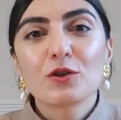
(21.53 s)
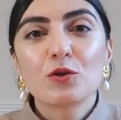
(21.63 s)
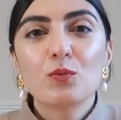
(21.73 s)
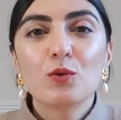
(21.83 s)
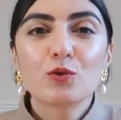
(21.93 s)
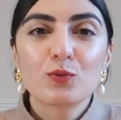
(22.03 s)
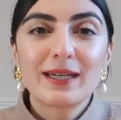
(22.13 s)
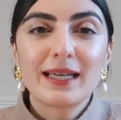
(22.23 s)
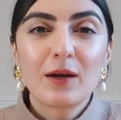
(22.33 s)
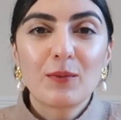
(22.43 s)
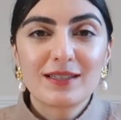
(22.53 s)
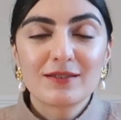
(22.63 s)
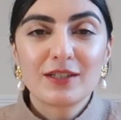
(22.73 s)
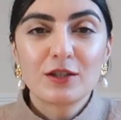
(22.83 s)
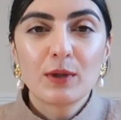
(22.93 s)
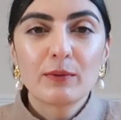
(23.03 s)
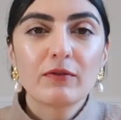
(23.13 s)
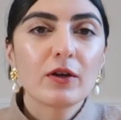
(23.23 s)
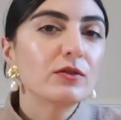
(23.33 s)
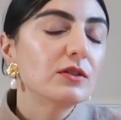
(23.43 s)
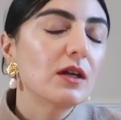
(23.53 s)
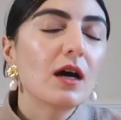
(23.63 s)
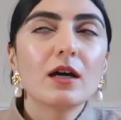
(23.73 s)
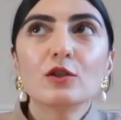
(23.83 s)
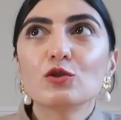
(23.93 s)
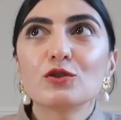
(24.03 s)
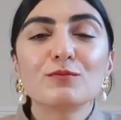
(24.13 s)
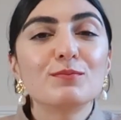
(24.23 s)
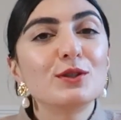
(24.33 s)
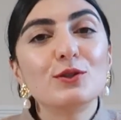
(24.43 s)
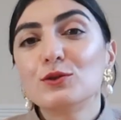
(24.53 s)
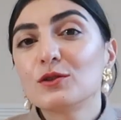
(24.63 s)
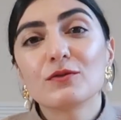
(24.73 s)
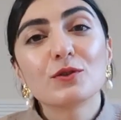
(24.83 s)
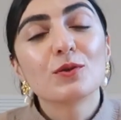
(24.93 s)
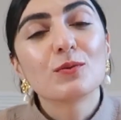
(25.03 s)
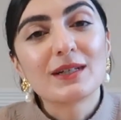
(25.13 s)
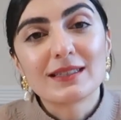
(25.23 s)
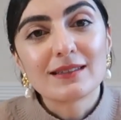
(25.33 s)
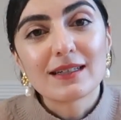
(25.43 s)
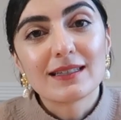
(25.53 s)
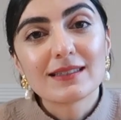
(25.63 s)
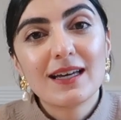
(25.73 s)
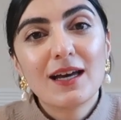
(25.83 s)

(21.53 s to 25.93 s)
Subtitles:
an award-winning wedding venue where we've hosted hundreds of beautiful wedding days.